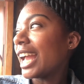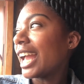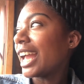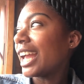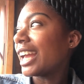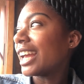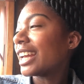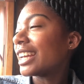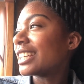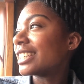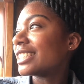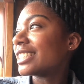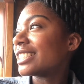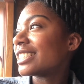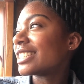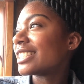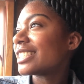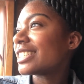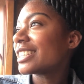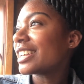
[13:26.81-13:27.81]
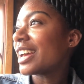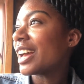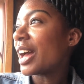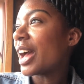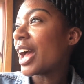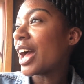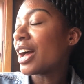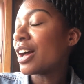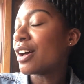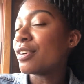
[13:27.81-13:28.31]
And
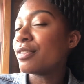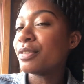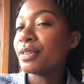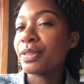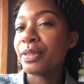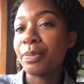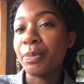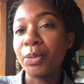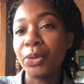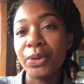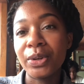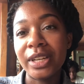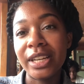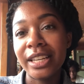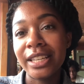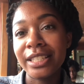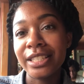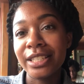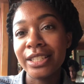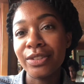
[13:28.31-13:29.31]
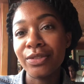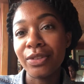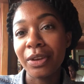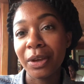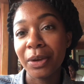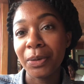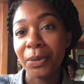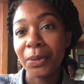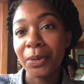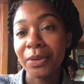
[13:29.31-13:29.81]
I have prettiest view
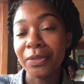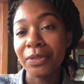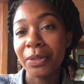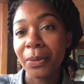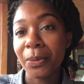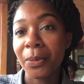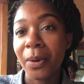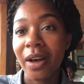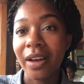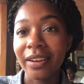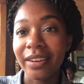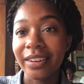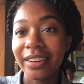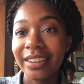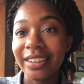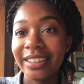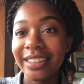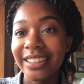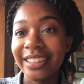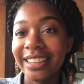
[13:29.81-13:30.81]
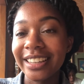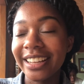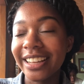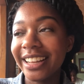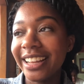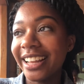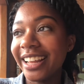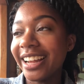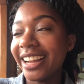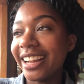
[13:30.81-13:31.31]
of the water.
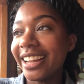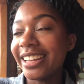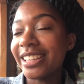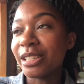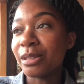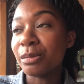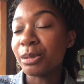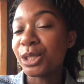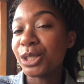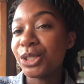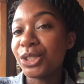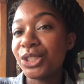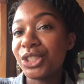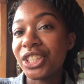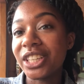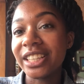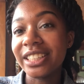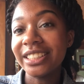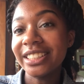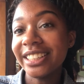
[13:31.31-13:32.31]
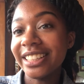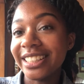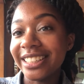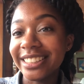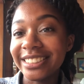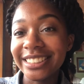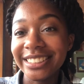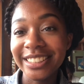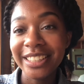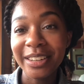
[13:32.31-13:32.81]
I'm just chilling.
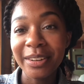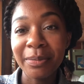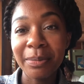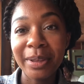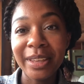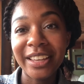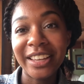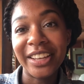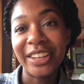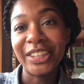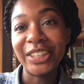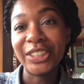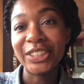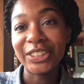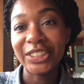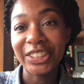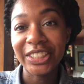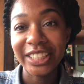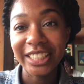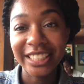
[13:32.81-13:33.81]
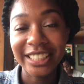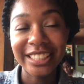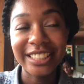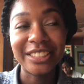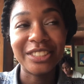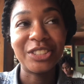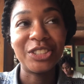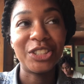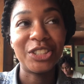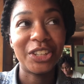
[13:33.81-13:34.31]
This is gonna be a good,
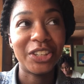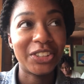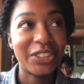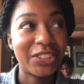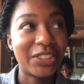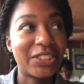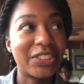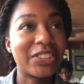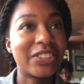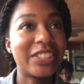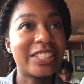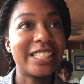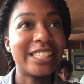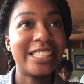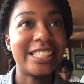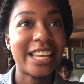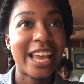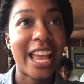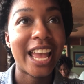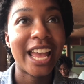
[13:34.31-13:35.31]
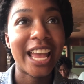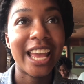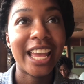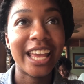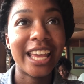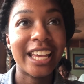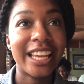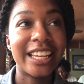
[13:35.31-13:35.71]
chill day.